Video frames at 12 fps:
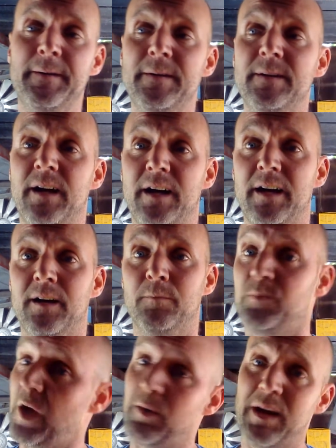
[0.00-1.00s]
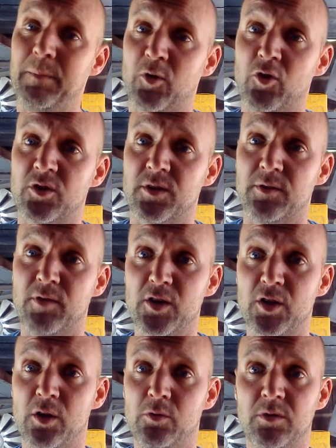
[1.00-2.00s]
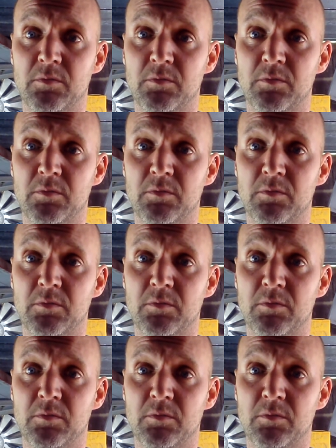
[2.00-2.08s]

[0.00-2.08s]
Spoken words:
Don't let them across the threshold.